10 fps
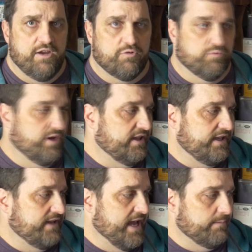
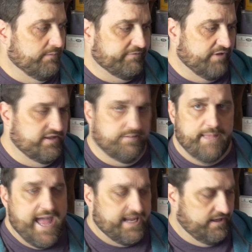Really, the album front to
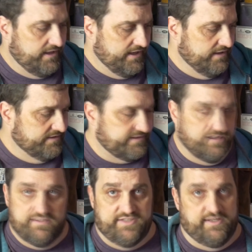back is
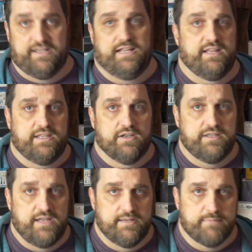stunningly
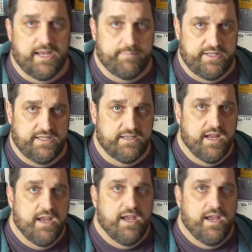good, in my opinion.